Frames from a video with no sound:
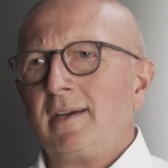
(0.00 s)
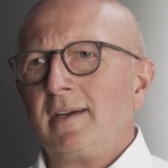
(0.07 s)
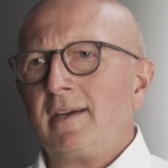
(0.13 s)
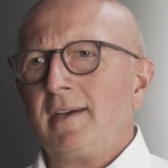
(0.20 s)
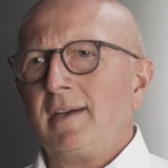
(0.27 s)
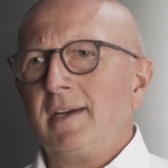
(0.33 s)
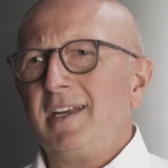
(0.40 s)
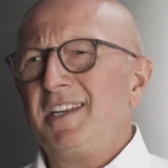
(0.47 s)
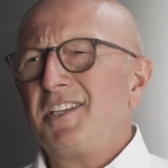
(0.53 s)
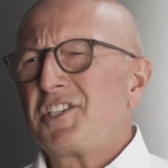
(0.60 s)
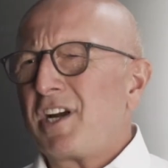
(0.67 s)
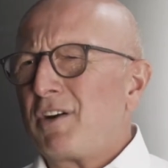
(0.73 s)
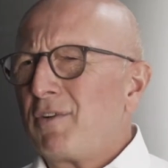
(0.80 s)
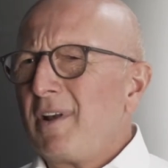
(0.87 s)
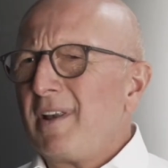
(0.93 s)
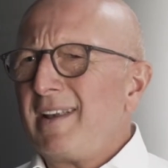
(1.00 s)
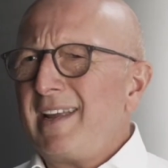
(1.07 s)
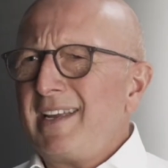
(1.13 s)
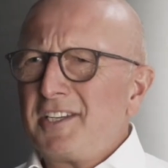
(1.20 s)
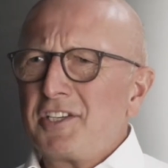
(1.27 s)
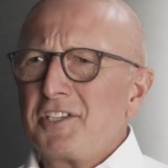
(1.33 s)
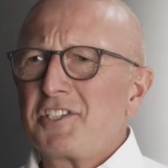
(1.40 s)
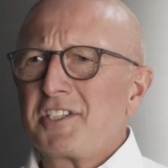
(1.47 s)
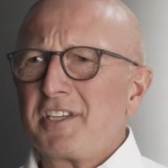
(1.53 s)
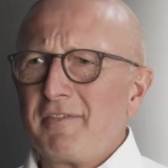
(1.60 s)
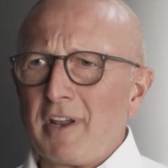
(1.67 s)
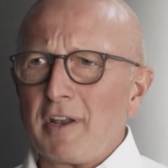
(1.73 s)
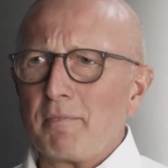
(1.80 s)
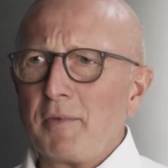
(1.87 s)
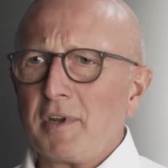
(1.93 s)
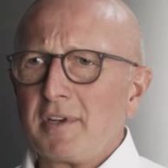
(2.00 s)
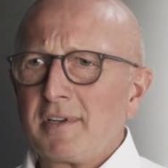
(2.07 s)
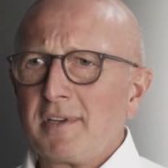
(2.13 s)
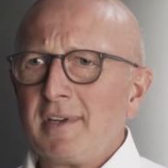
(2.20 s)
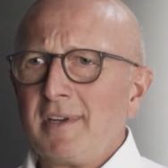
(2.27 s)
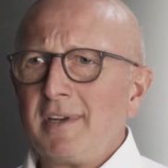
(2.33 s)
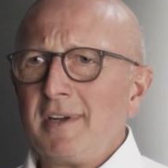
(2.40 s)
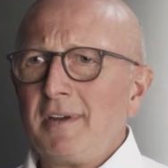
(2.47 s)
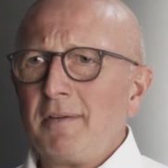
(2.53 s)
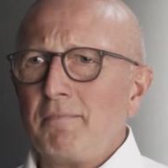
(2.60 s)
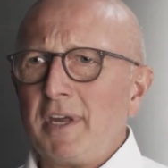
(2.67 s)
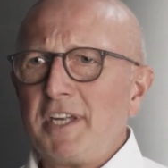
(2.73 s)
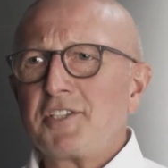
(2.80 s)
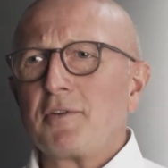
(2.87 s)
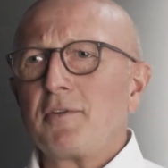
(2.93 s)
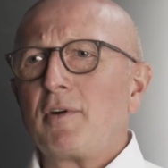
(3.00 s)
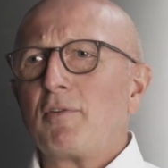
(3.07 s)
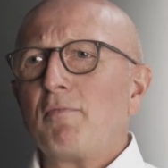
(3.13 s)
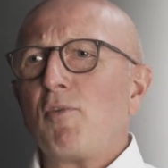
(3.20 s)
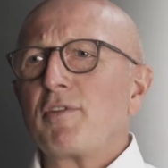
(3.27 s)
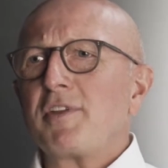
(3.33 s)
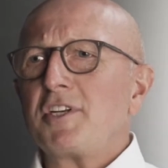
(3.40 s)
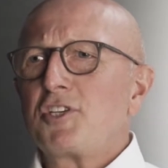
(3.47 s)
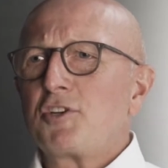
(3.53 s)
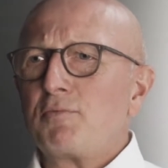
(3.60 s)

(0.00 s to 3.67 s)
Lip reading: It is our latest development based on our more than 20 years of